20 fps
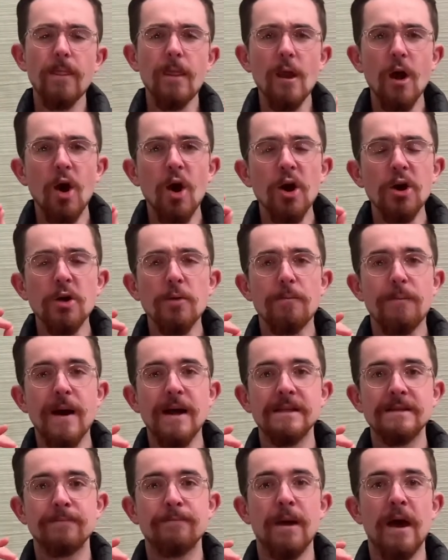are your
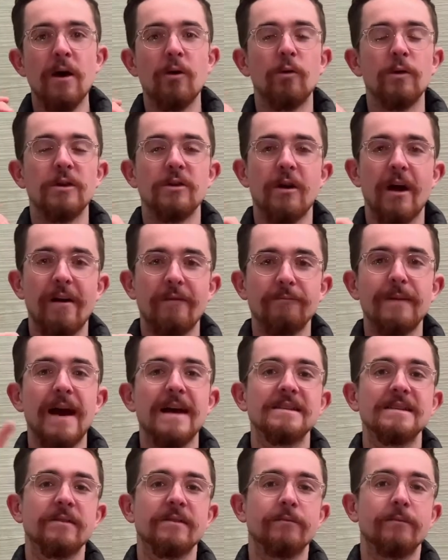best bet when you have
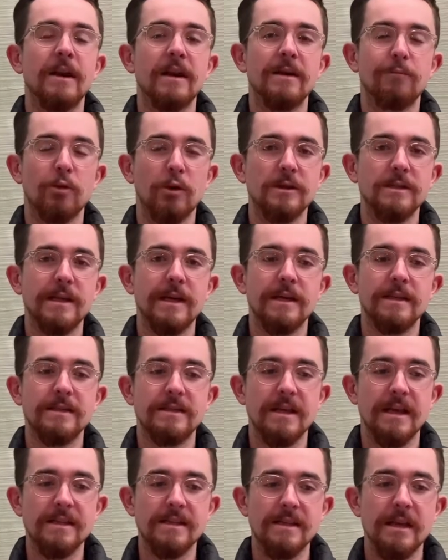massive money printing. And
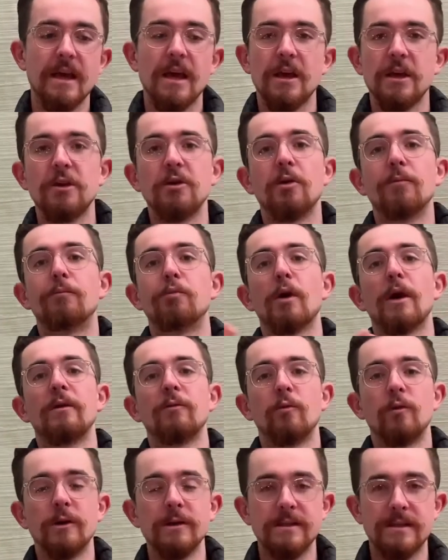since,
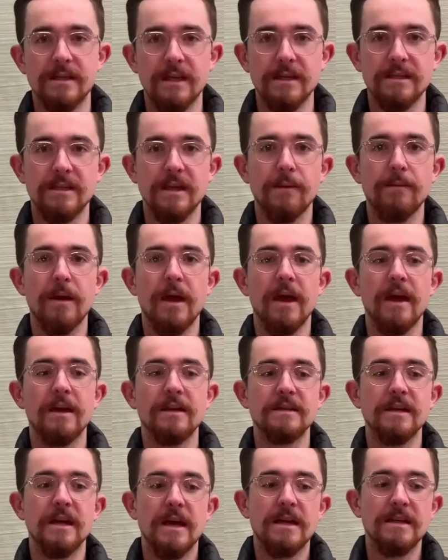Bretton Woods system
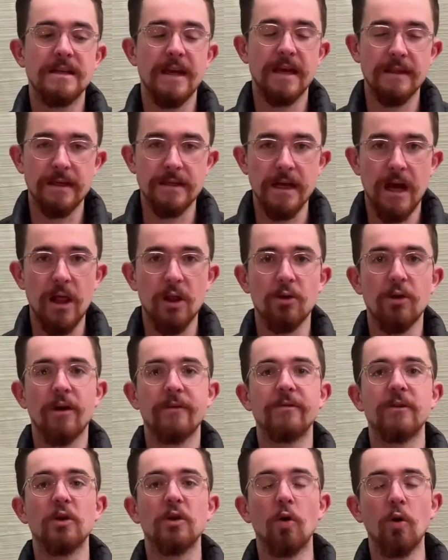and taking the dollar
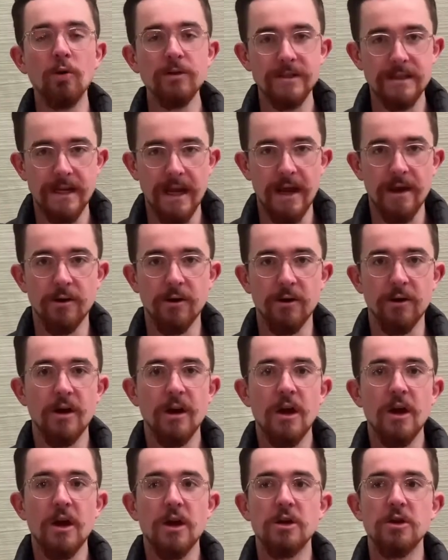off the gold
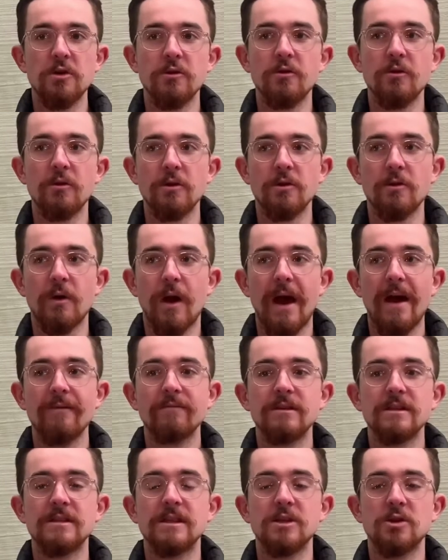standard, you have
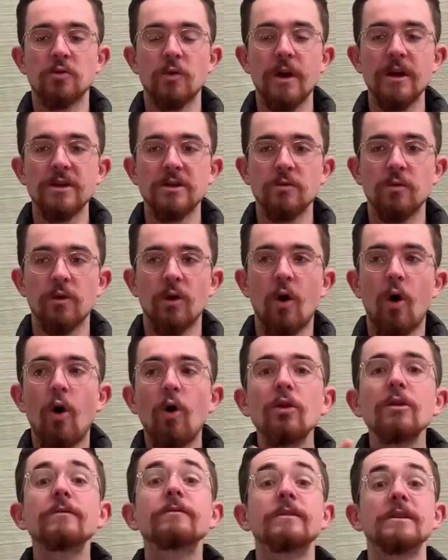the situation where
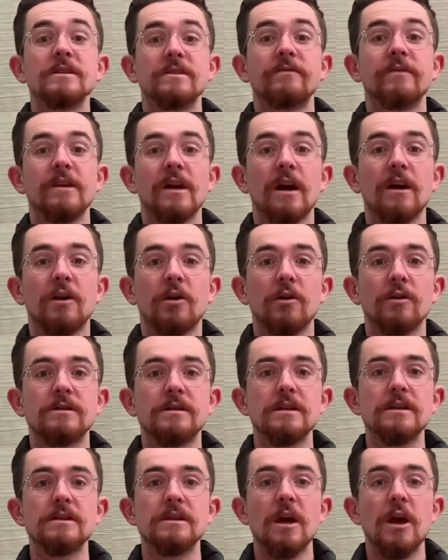all of these fiat
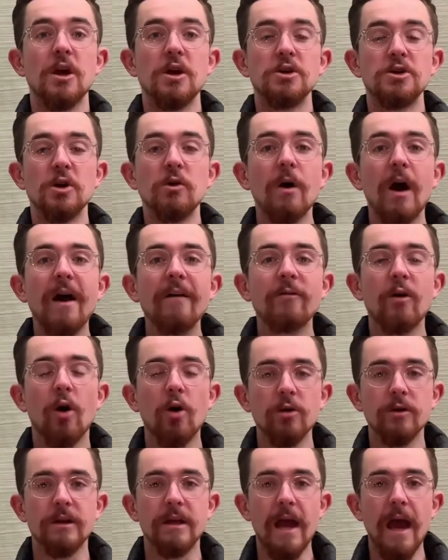currencies don't have a
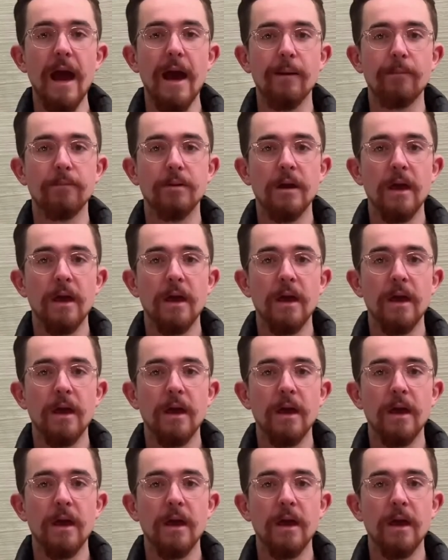hard cap.